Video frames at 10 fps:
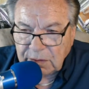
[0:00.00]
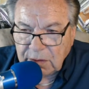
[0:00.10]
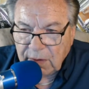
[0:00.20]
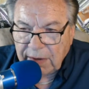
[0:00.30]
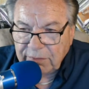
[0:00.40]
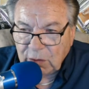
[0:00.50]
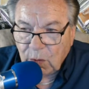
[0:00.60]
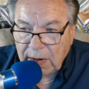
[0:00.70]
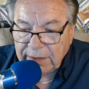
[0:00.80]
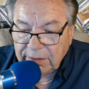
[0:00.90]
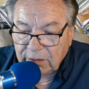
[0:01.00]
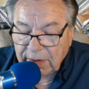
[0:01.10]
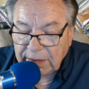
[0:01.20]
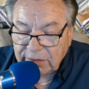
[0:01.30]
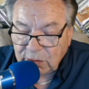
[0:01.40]
having to widen the
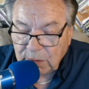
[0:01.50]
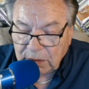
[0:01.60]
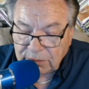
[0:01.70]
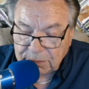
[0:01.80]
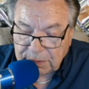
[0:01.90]
crank too much.